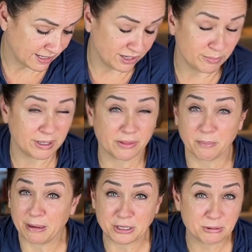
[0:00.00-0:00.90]
it'll be on the
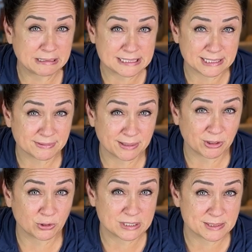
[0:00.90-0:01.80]
menu again sometime
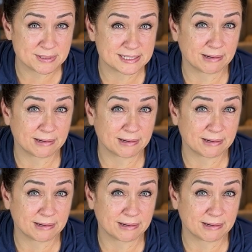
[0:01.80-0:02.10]
at Christmas.